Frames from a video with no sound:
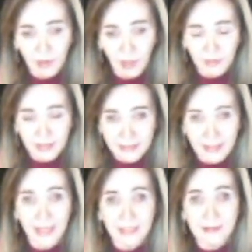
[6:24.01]
and the
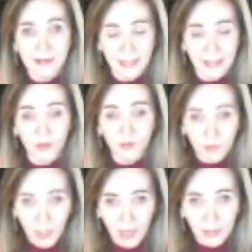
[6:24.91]
size that you've
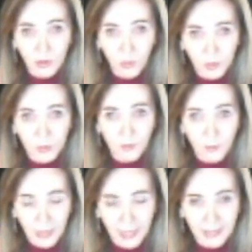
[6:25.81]
cut according to the
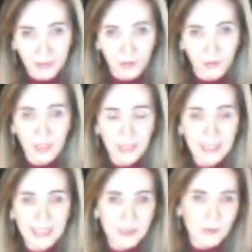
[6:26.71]
pattern, it's